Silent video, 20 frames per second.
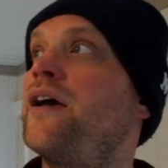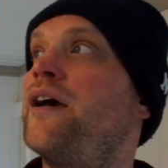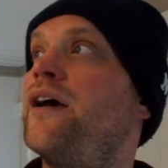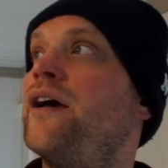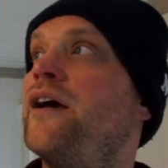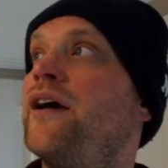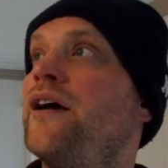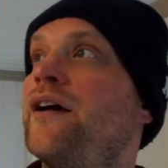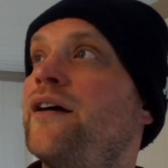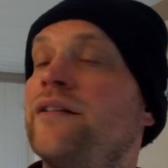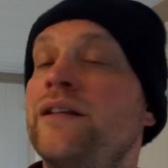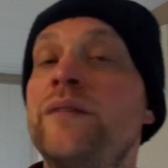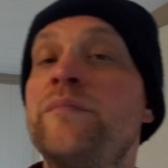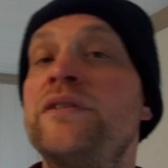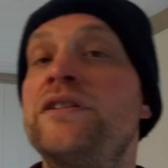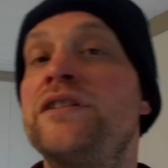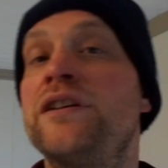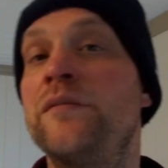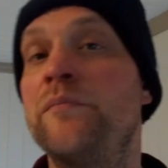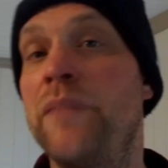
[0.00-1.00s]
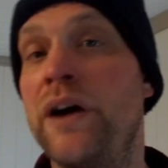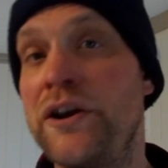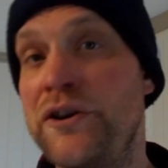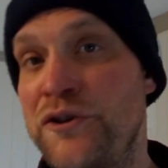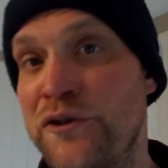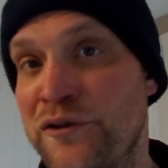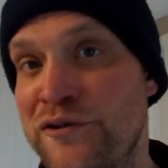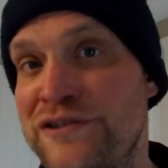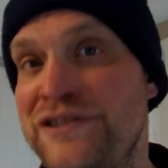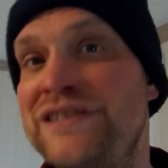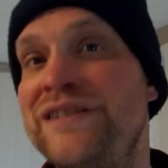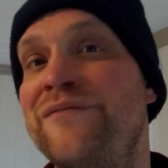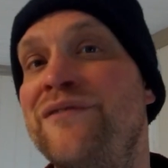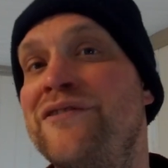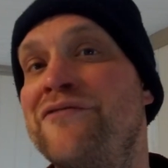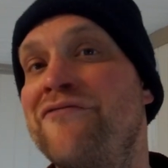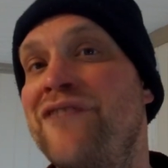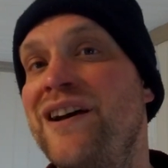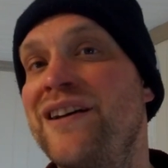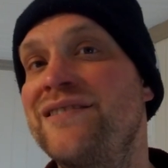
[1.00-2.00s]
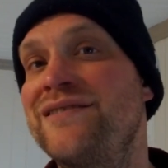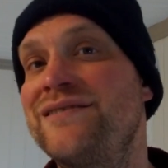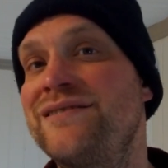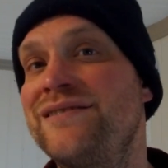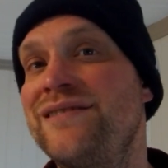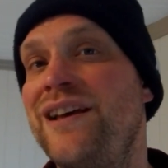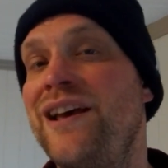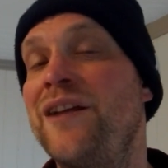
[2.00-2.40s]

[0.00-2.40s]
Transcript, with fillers: uh, limited by your civil rights,